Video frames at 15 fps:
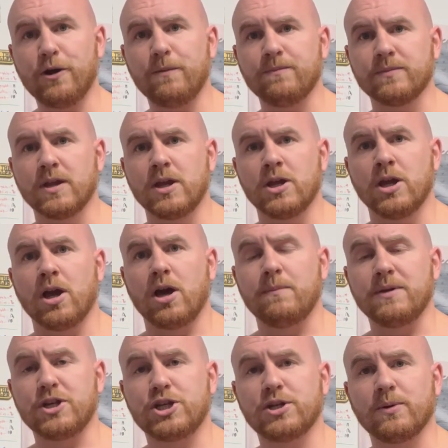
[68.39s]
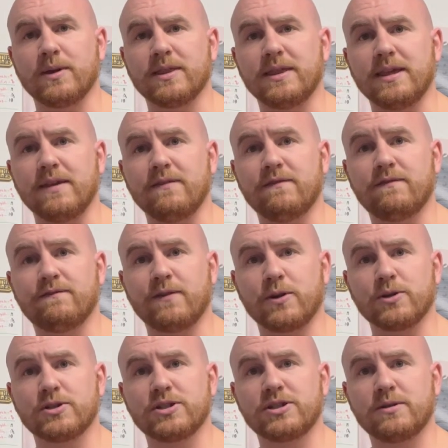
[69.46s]
I'll be showing the
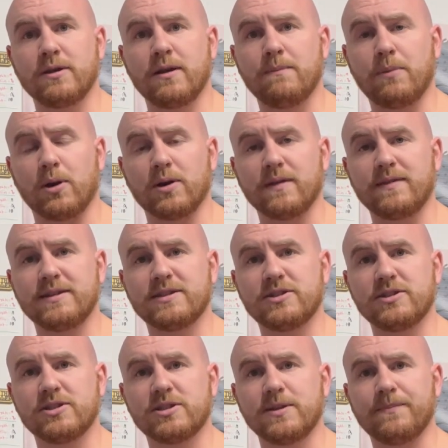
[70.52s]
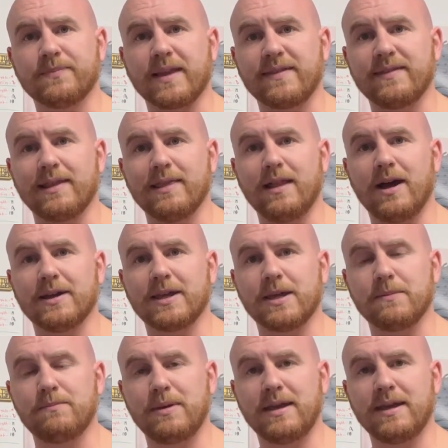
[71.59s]
first part of this system, the
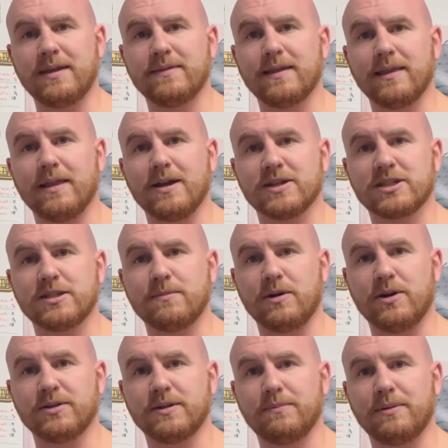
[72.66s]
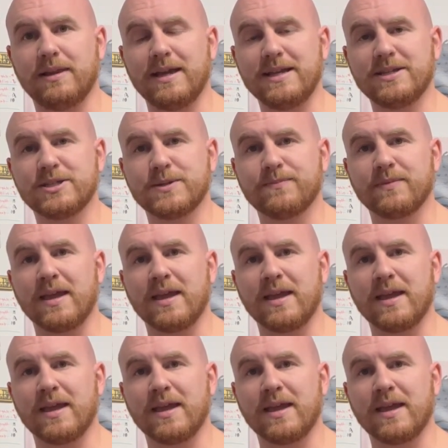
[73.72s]
locking pin that locks them all into place,